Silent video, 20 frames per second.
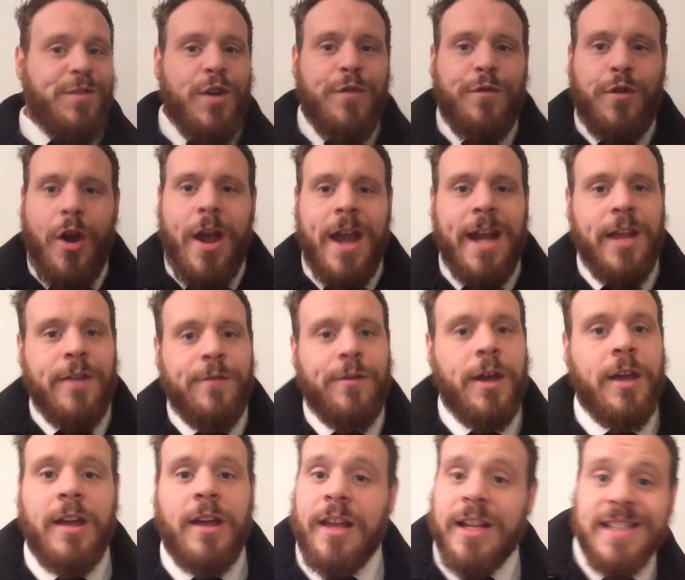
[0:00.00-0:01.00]
you've got any
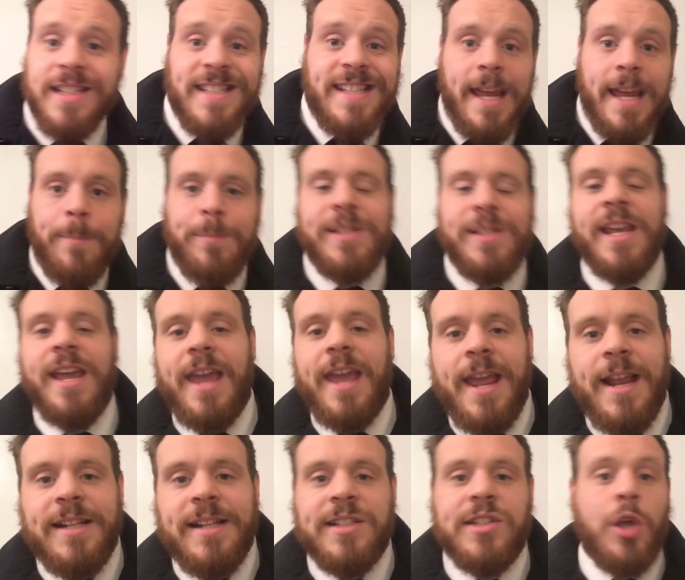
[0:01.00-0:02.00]
other tips,
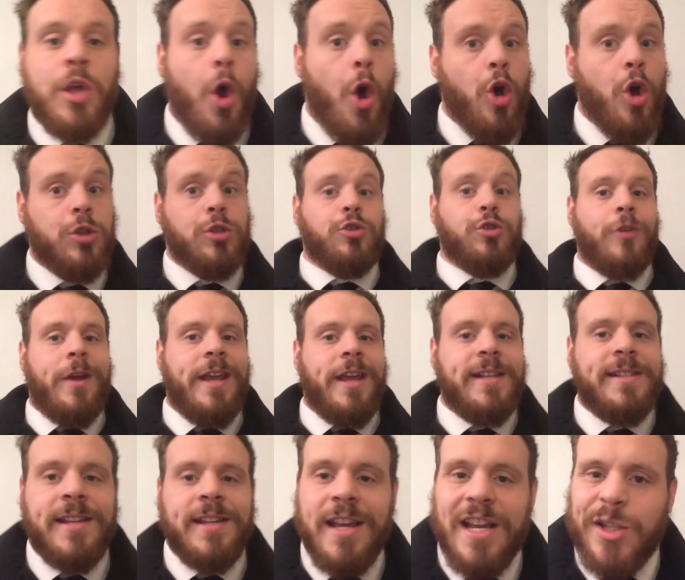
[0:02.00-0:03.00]
hints, or
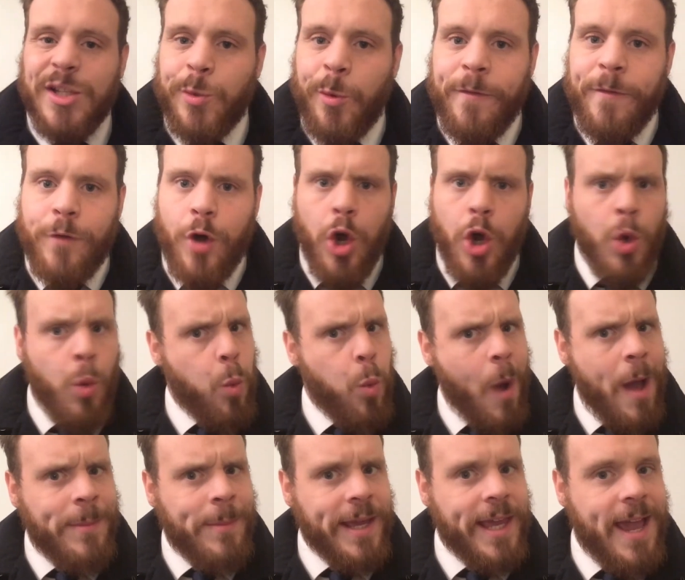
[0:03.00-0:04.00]
tricks to avoid
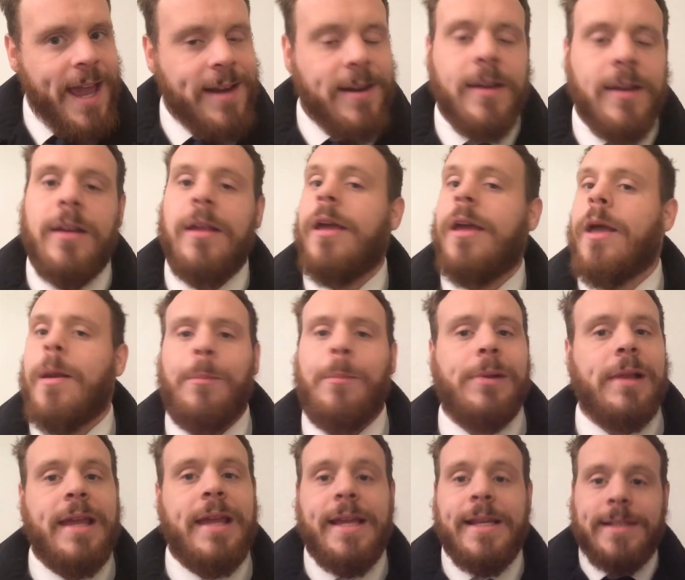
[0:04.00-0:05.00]
Whamageddon,
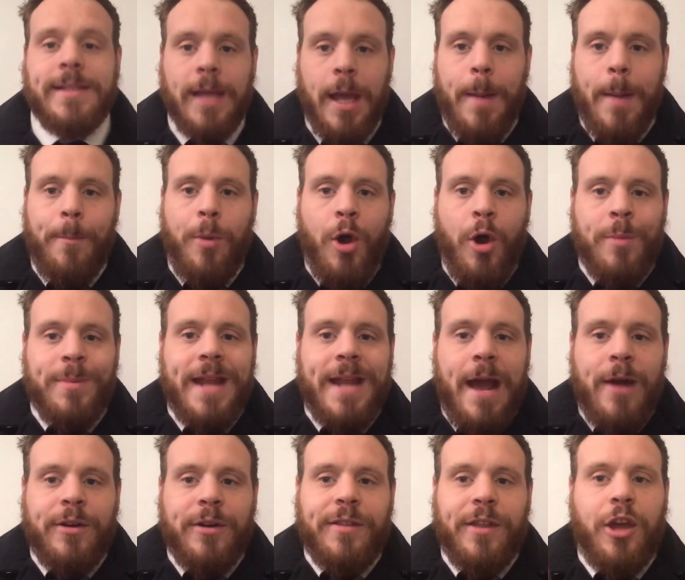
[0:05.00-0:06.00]
please put them
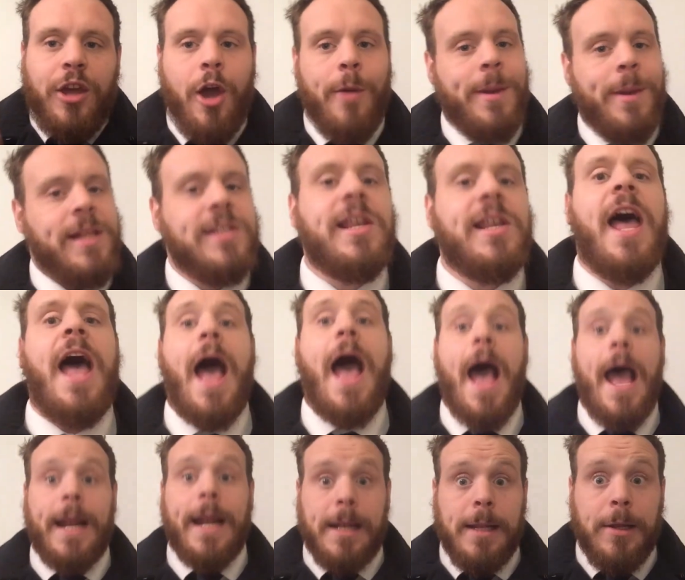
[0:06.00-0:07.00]
down in the comments.
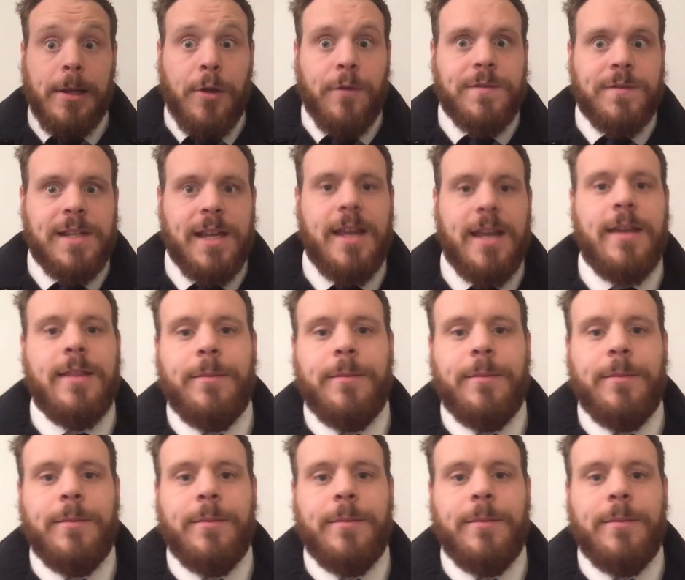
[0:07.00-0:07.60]
I'd love to hear